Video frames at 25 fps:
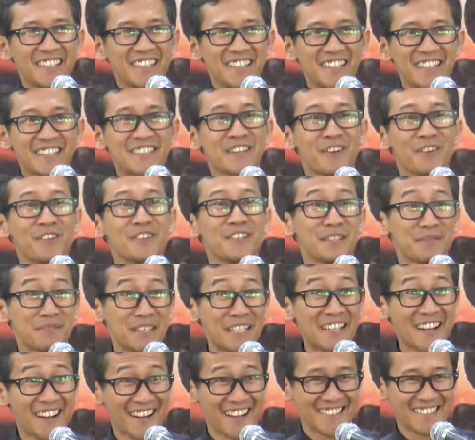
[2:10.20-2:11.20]
His only
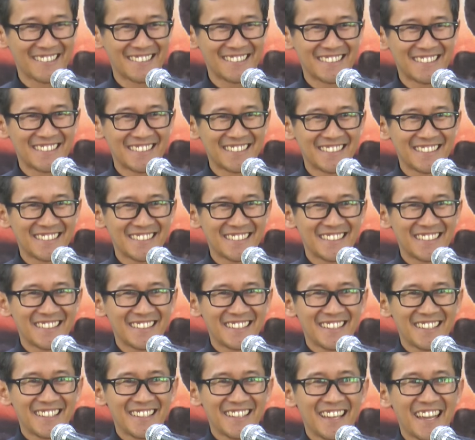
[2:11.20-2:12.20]
begotten.
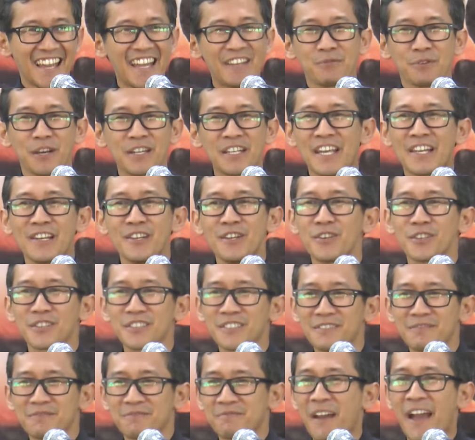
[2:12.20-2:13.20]
And when I
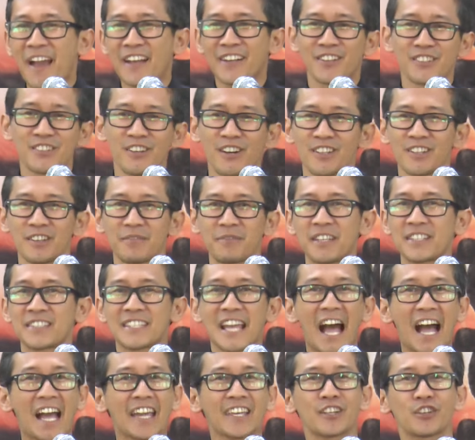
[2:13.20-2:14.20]
look back on all of this,
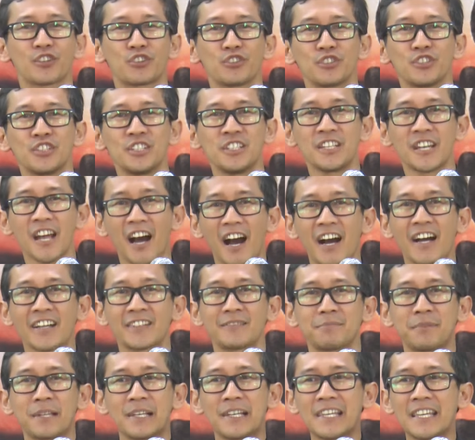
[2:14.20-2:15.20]
I could
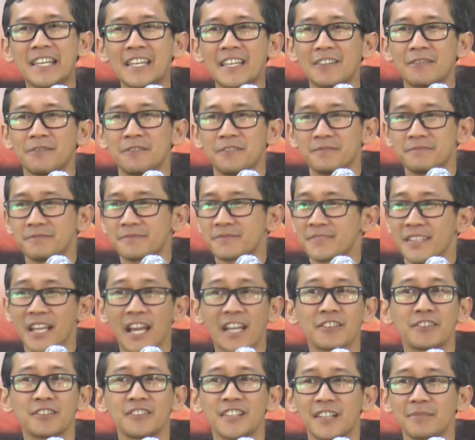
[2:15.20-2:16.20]
not believe,
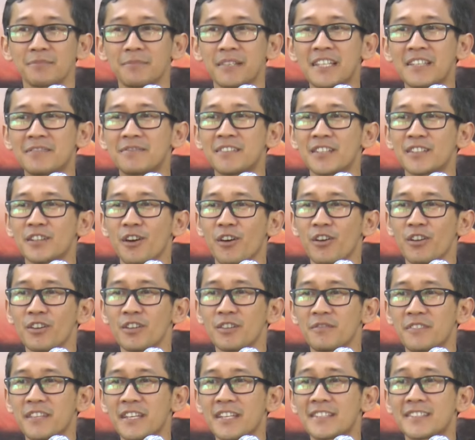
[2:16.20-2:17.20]
I could not believe that all
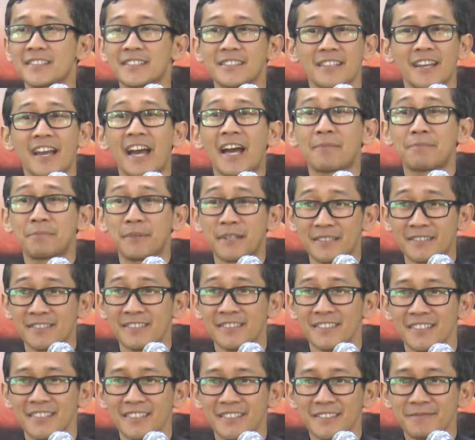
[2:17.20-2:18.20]
of this happened.
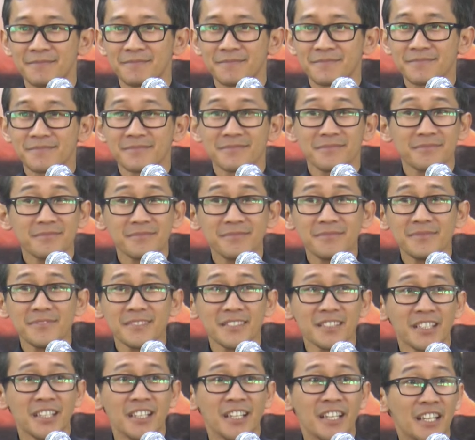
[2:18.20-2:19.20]

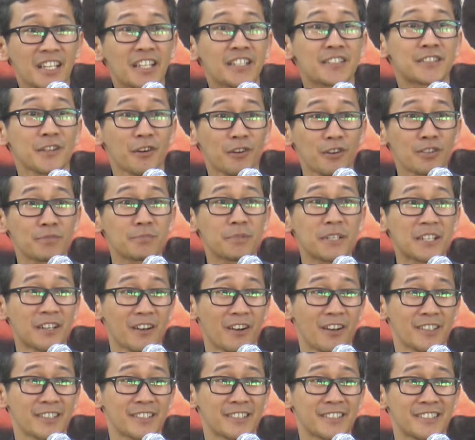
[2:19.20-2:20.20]
It is all
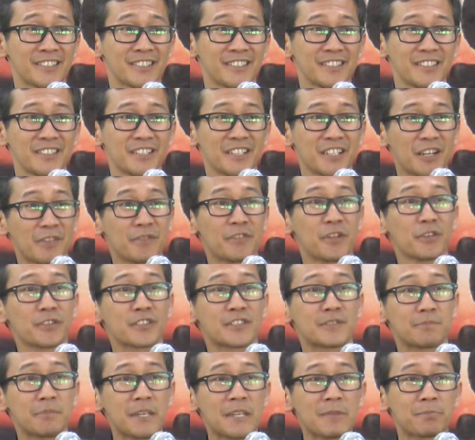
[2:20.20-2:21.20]
because of
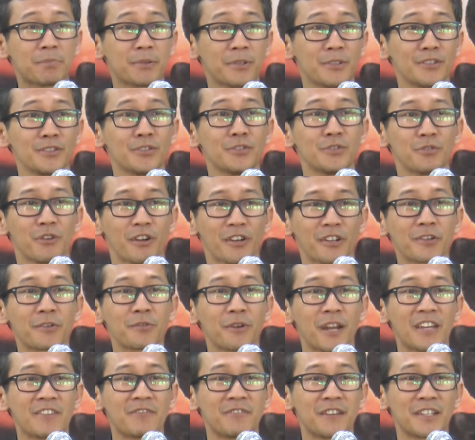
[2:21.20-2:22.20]
those people who are
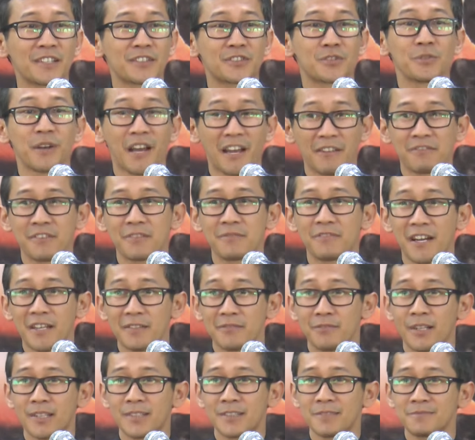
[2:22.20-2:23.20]
craving to have
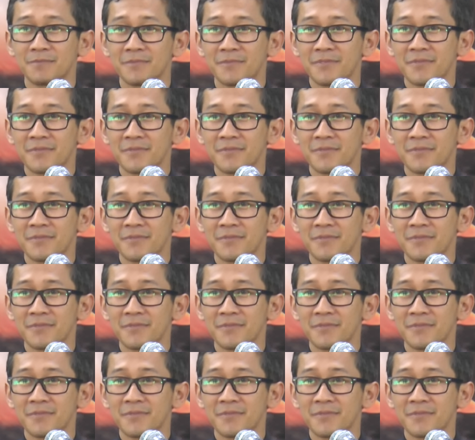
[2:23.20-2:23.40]
revival.